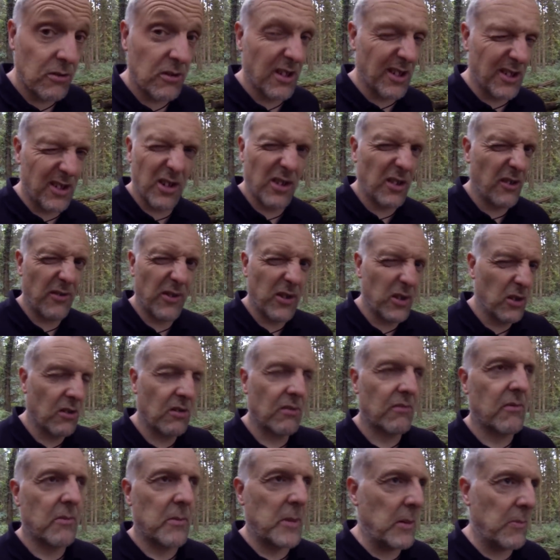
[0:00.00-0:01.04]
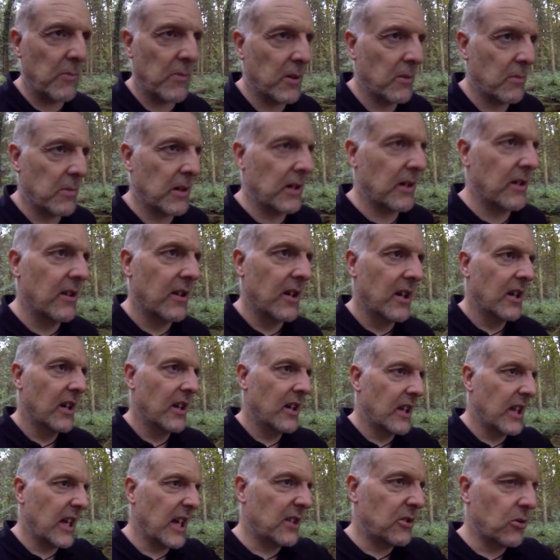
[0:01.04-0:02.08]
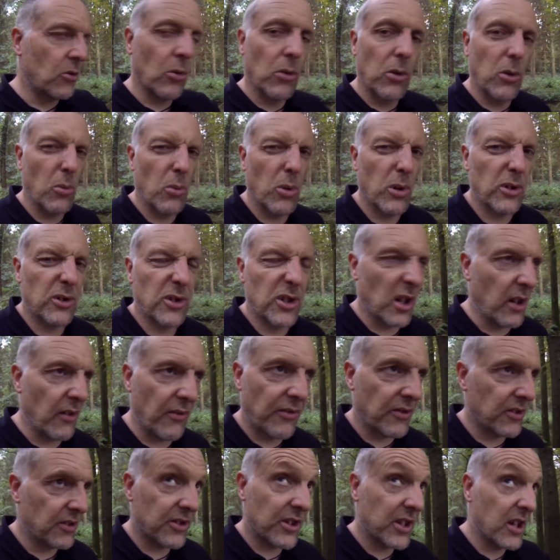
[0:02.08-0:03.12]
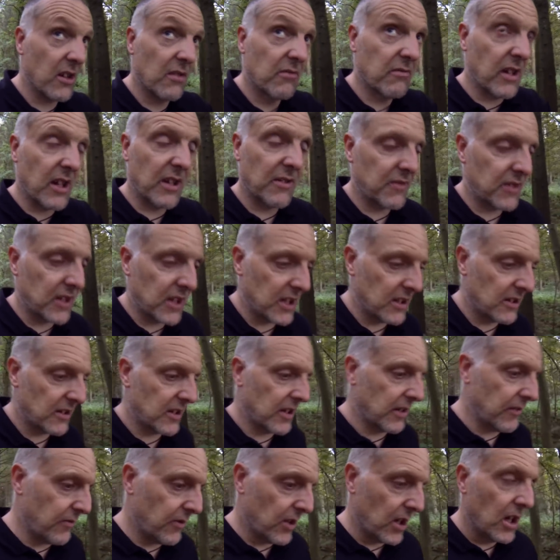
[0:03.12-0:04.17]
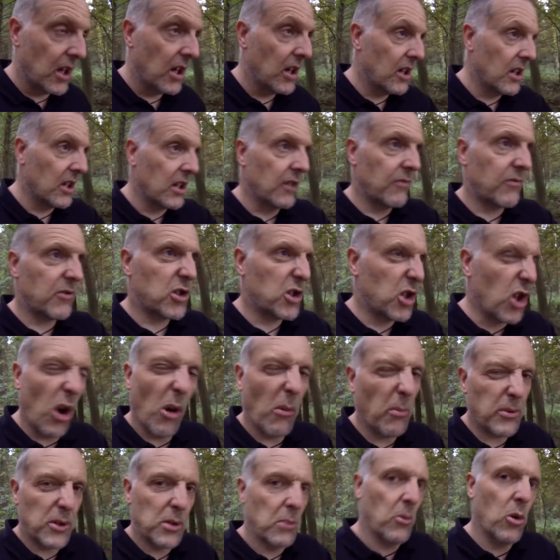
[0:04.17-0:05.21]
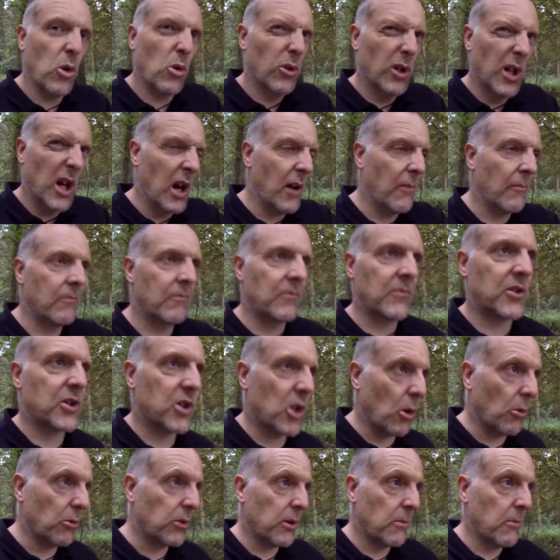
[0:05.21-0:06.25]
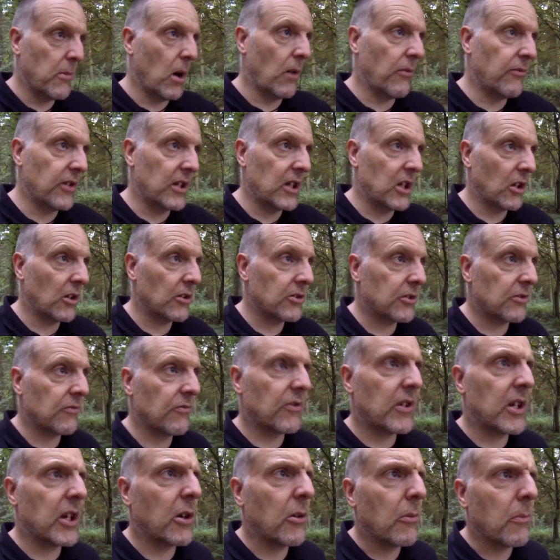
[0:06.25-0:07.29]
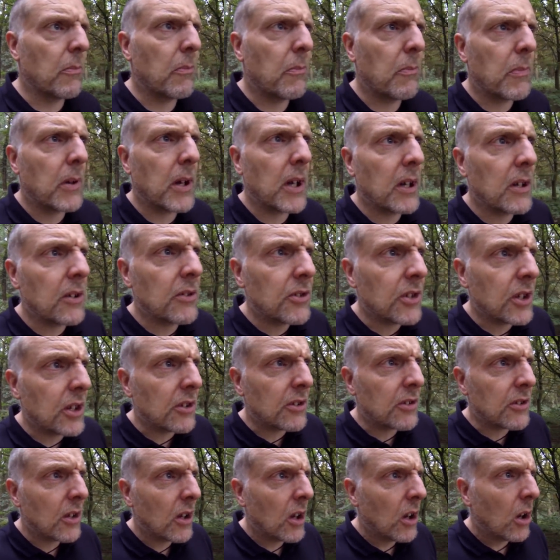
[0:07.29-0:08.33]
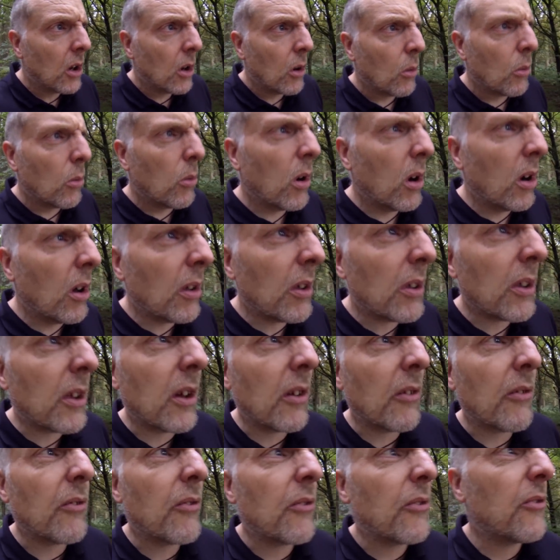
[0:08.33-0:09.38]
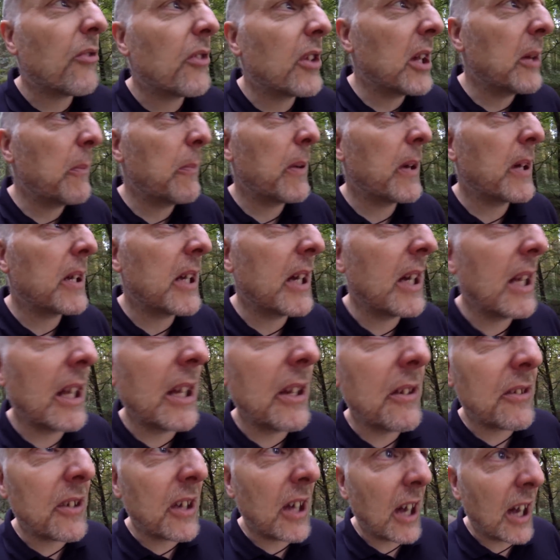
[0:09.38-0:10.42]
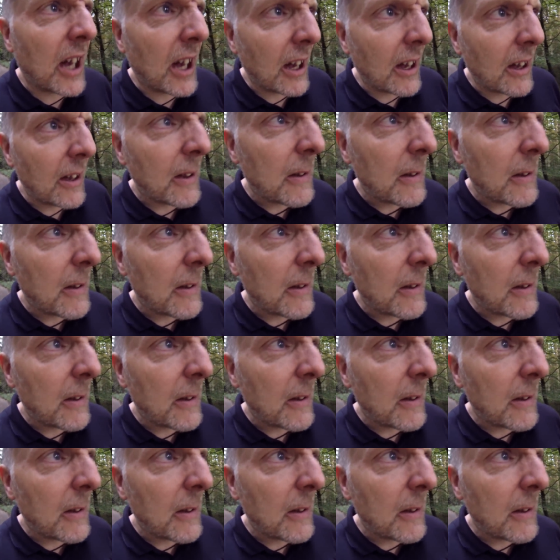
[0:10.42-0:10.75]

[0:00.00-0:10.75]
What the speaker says: I don't know if you can remember, but they had all the woods up for sale around here. They've chopped them all up and sold them off in lots of little pieces. What the flipping hell is that?